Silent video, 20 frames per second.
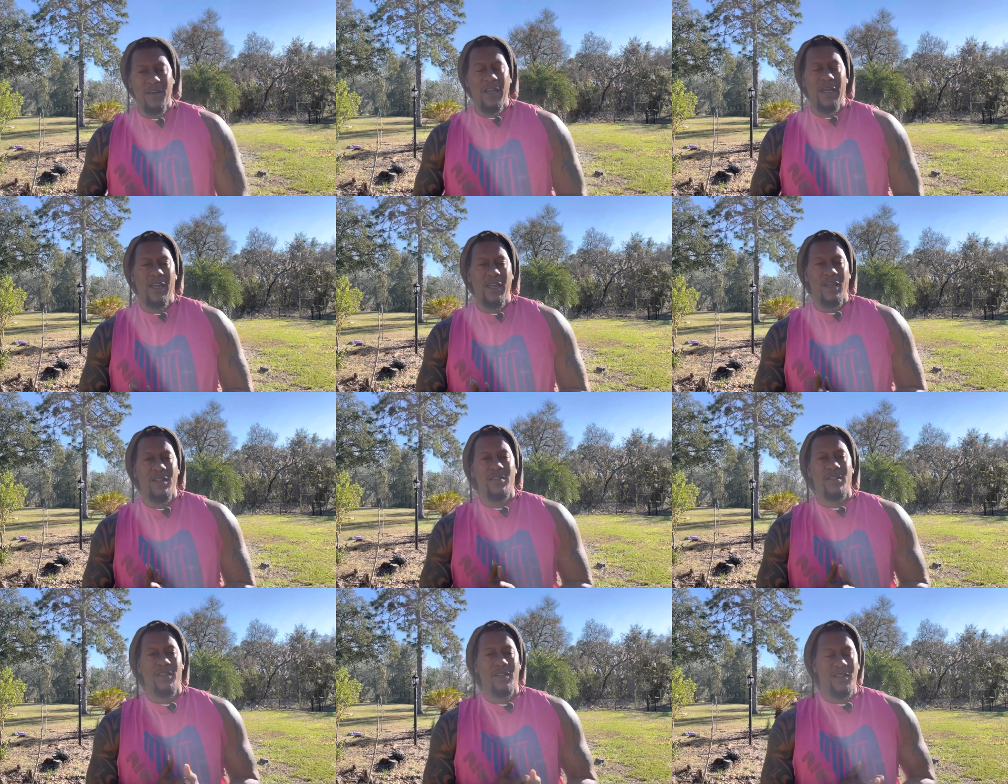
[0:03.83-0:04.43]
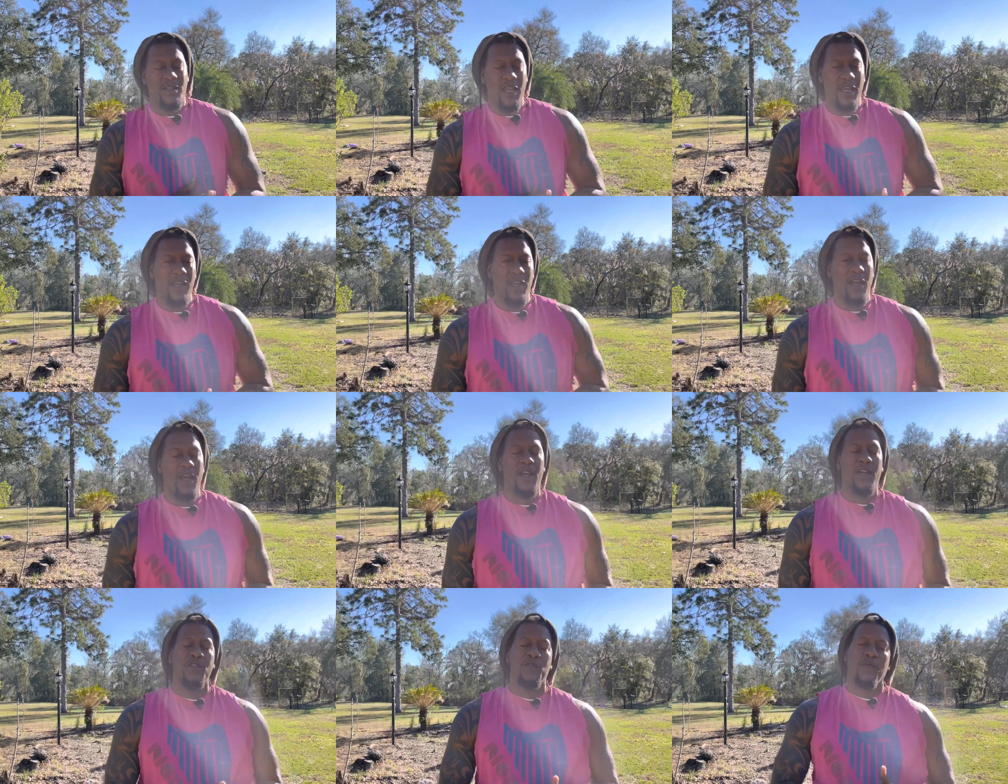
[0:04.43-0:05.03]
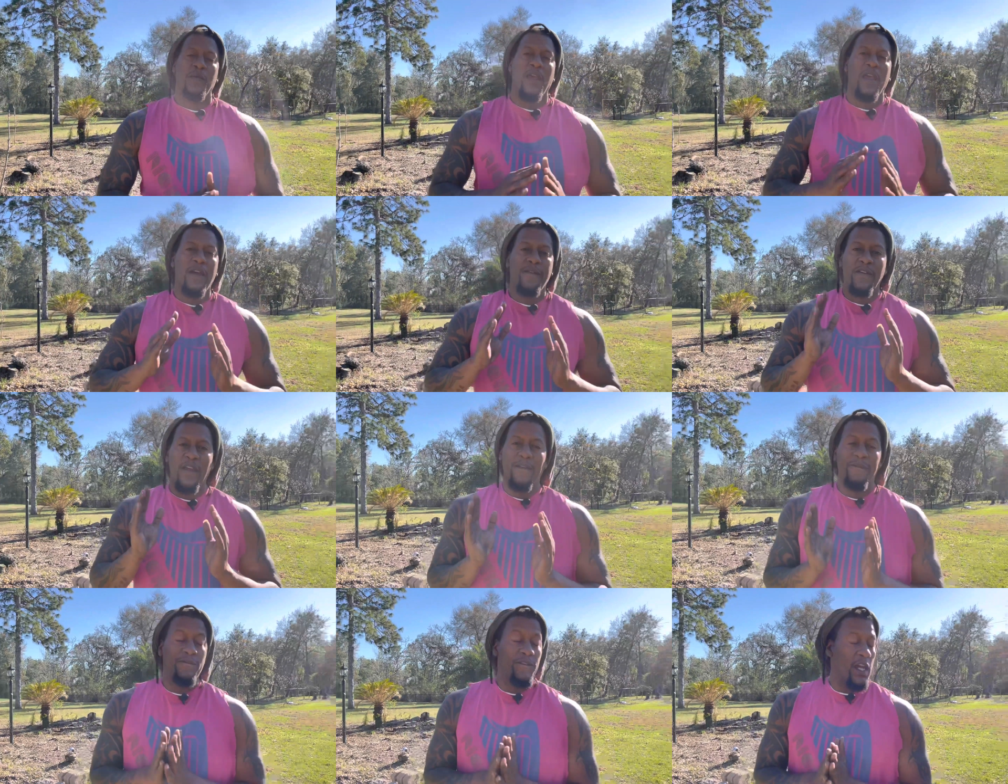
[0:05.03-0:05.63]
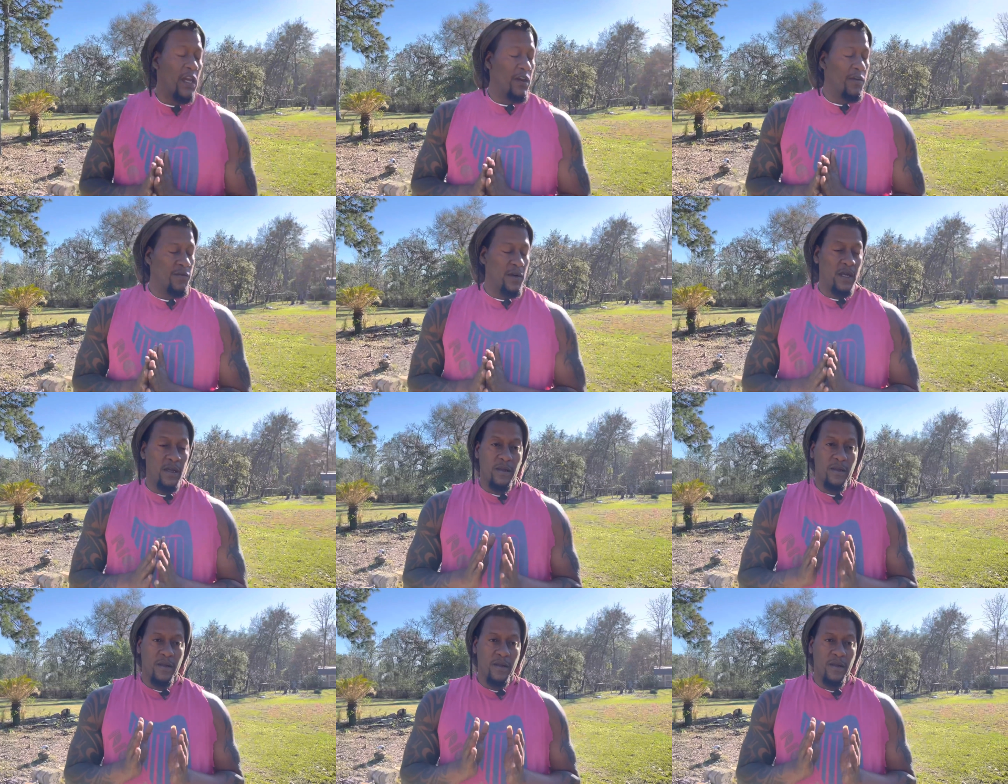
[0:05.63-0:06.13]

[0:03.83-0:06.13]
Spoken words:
and today guys we have a very